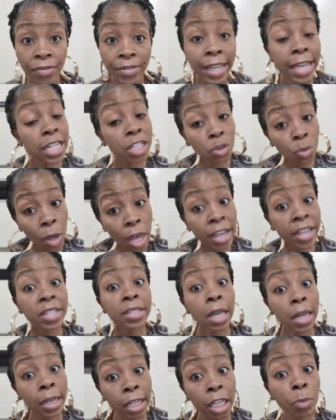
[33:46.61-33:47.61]
guess what? It's
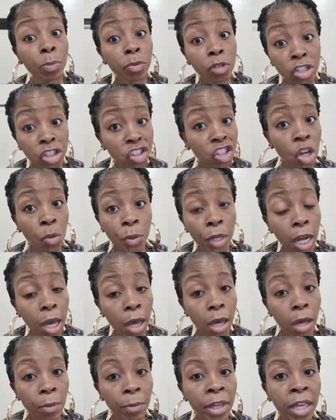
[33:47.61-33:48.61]
going to keep on showing
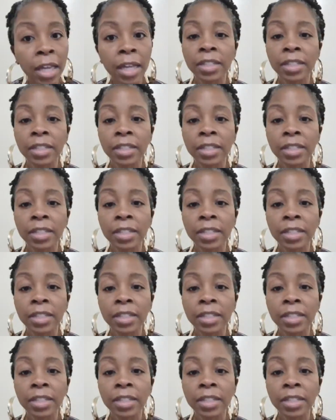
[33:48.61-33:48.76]
up.